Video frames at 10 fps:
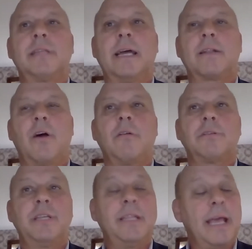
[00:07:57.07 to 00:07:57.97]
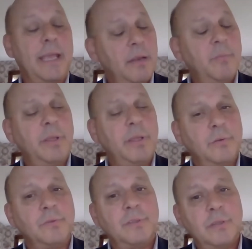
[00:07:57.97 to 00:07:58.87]
technology that can be
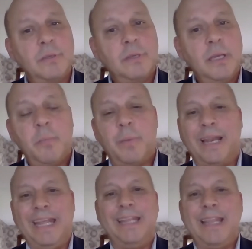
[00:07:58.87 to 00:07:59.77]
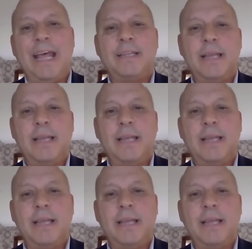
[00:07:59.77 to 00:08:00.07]
used. But in that